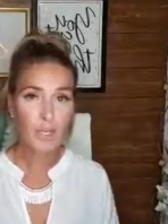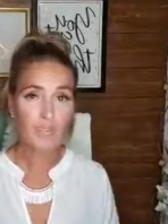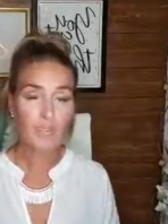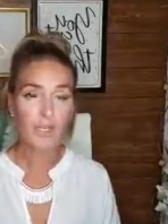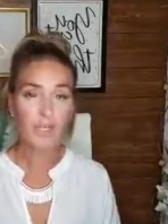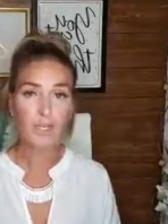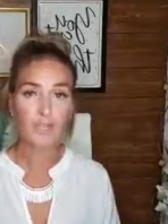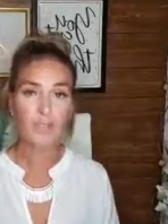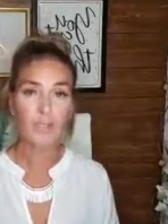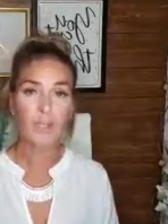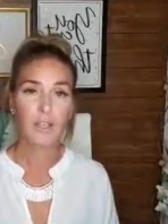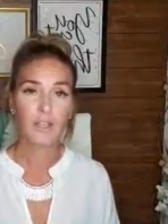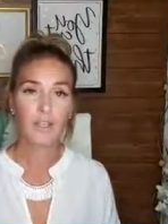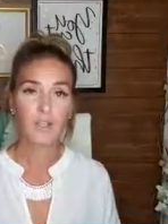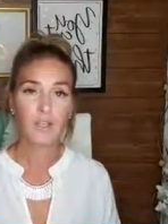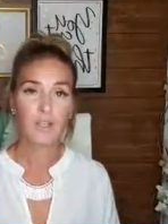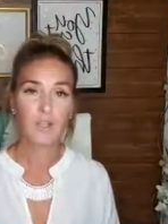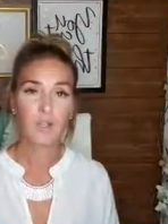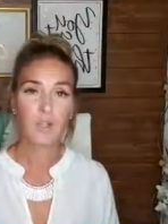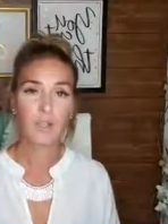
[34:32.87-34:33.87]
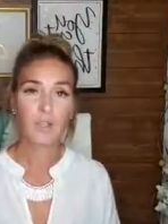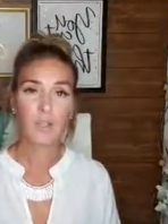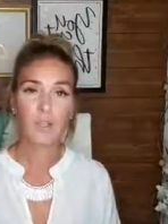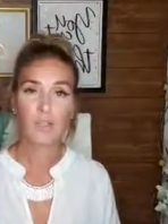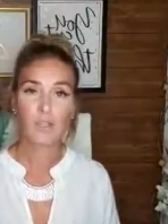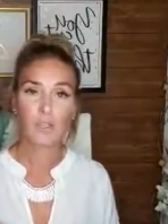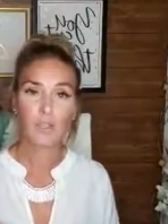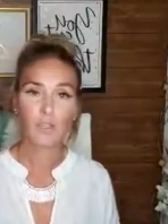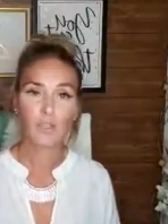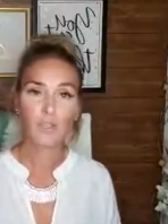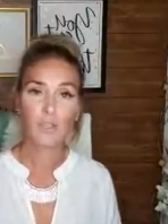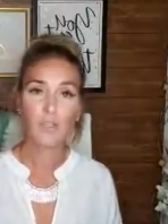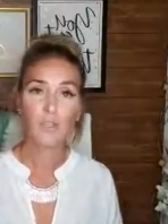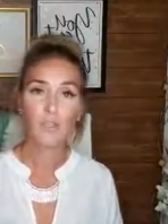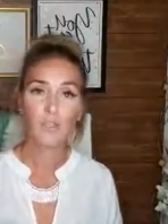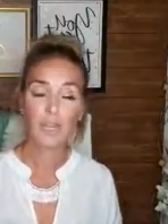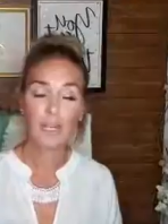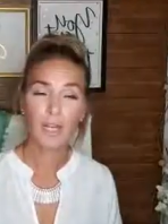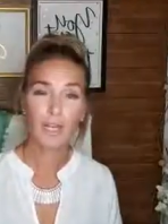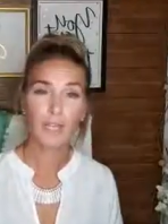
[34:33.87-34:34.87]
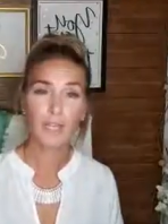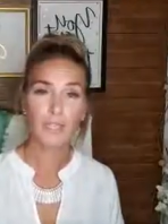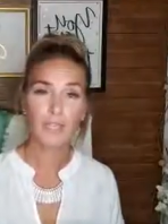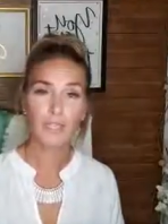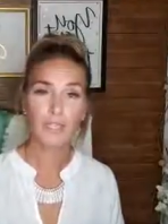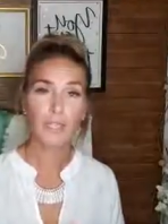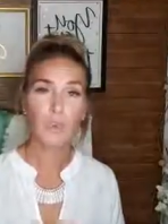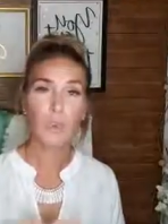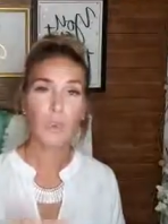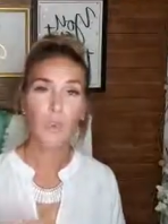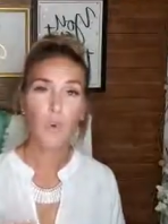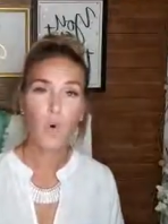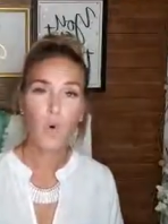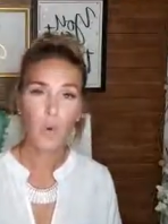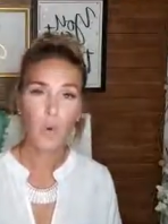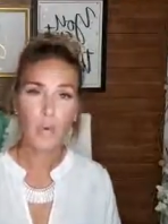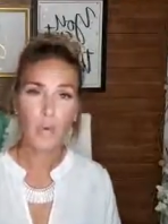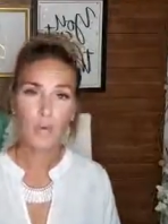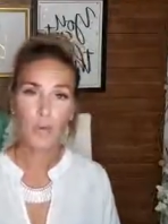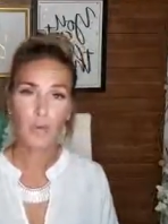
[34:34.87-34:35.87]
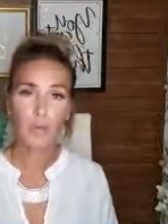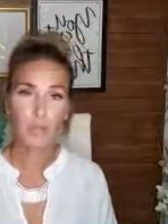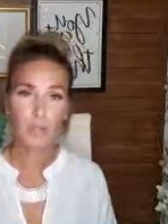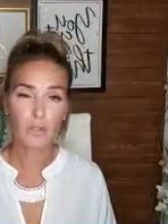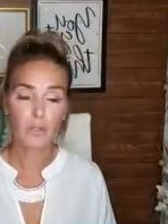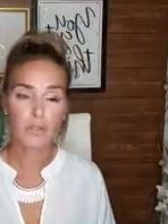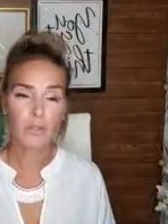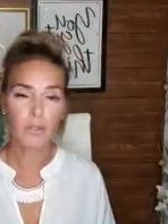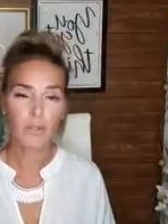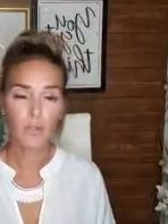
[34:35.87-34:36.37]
because Facebook starts to recognize it the more people are doing that.